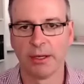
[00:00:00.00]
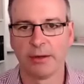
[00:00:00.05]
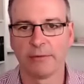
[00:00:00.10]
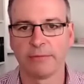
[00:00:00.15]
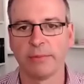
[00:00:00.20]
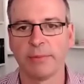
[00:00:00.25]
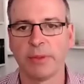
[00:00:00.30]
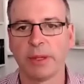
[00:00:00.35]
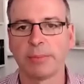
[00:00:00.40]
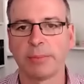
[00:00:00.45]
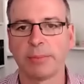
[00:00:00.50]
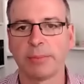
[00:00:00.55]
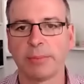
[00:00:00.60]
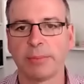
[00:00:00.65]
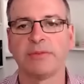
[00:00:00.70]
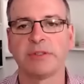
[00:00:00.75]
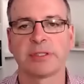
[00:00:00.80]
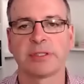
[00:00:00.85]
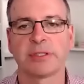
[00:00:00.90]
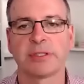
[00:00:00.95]
from the
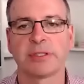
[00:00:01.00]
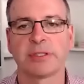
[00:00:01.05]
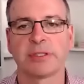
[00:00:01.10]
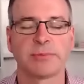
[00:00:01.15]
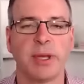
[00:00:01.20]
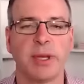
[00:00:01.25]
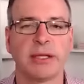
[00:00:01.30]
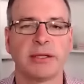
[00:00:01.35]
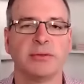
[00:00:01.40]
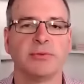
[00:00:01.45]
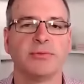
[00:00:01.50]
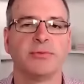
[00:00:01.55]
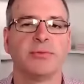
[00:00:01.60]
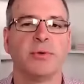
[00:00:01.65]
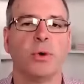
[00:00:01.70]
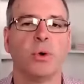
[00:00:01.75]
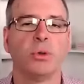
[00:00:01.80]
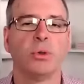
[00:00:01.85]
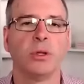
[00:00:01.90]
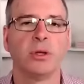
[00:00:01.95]
previously expected
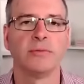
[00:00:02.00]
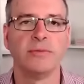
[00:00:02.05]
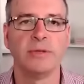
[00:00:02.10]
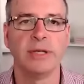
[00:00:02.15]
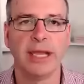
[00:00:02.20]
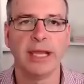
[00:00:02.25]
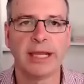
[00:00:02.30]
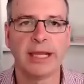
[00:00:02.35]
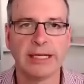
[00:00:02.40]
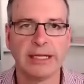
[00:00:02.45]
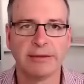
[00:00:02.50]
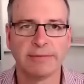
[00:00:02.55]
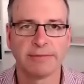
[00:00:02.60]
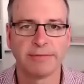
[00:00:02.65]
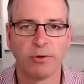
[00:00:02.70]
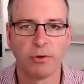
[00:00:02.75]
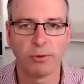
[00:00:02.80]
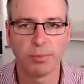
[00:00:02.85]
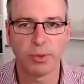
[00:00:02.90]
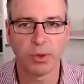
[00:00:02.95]
fall of
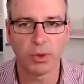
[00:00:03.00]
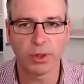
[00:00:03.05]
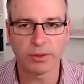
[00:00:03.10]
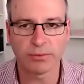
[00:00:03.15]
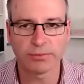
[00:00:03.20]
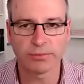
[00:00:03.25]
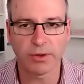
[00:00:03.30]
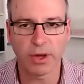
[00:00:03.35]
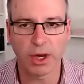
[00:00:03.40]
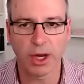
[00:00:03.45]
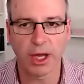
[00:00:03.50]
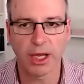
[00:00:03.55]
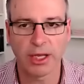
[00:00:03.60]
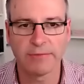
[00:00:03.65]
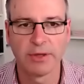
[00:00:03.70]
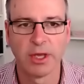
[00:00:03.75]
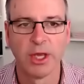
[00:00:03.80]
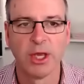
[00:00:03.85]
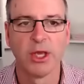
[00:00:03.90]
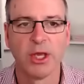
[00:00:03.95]
-4.5